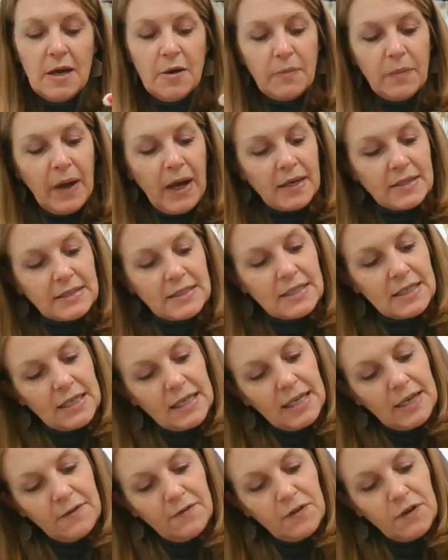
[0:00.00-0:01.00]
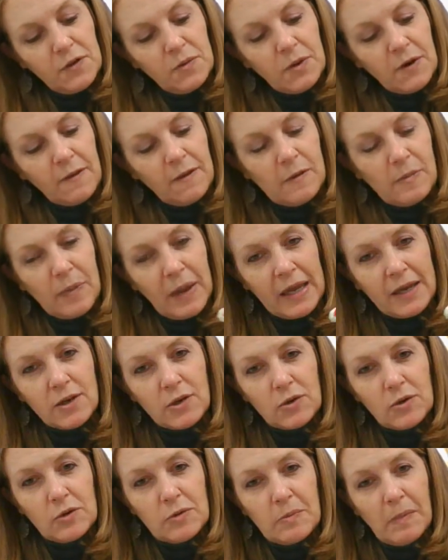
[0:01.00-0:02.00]
But if you were the
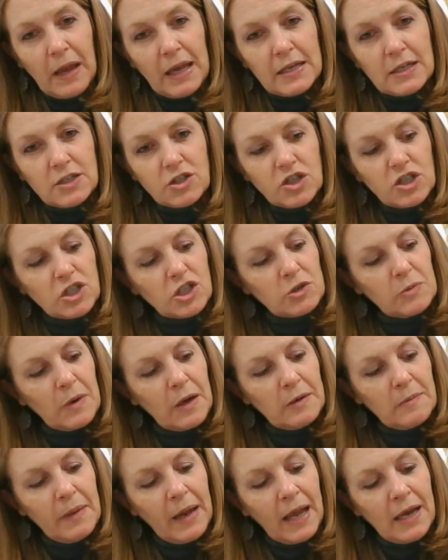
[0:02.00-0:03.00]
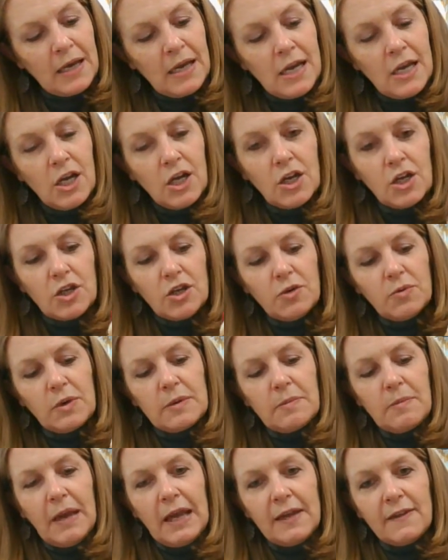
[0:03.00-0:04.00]
baker who made a gingerbread man, you
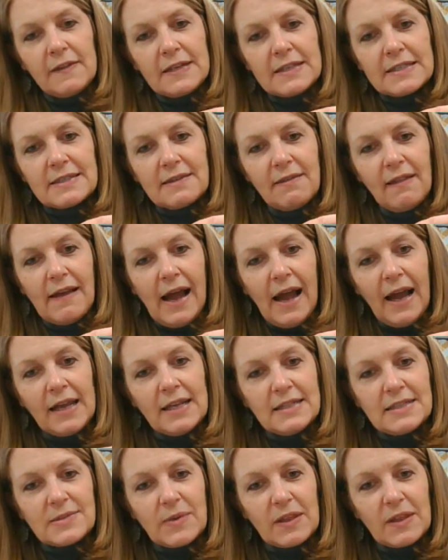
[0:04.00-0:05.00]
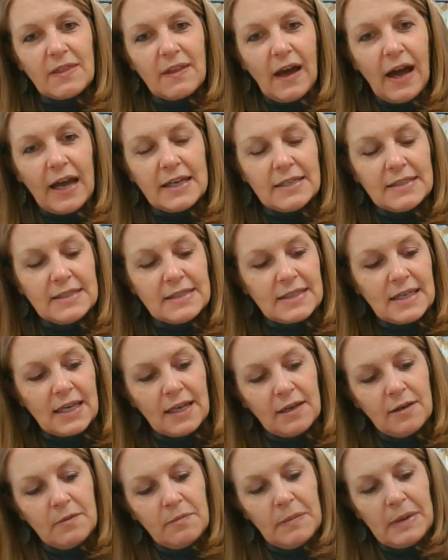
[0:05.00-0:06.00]
would make these lines with
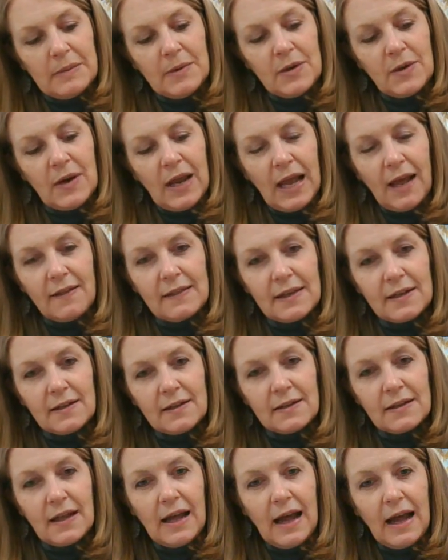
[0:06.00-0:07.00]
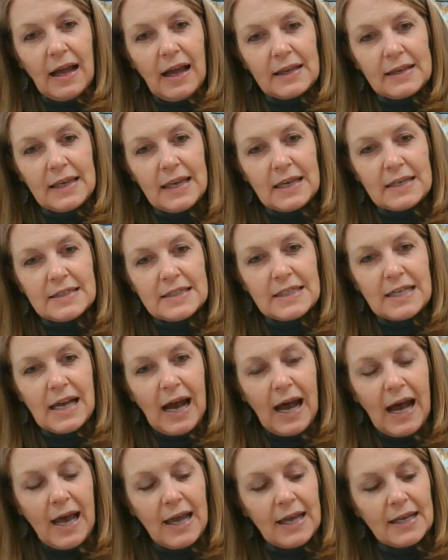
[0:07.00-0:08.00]
icing. Maybe you'd add little candy
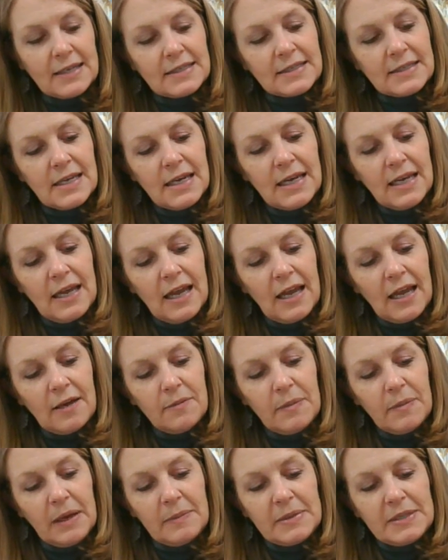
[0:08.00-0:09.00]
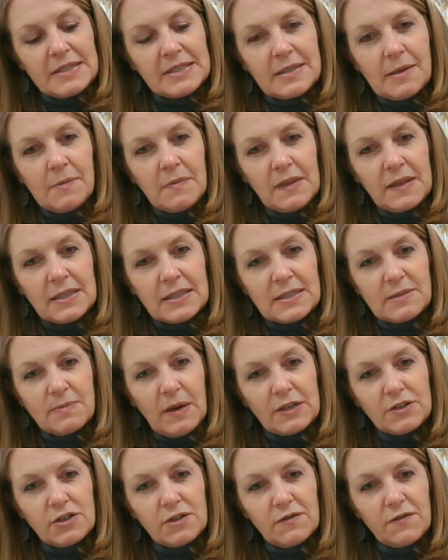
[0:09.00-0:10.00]
eyes and maybe something
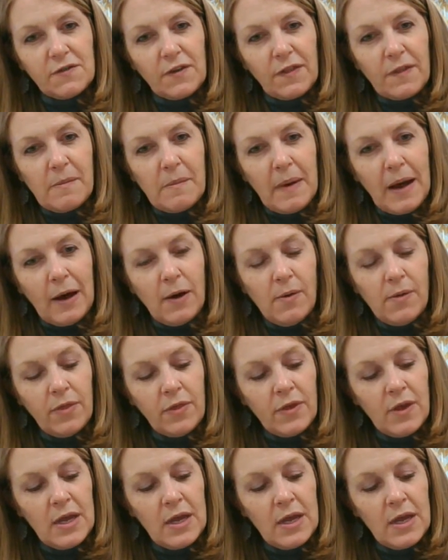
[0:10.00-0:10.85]
special for the mouth.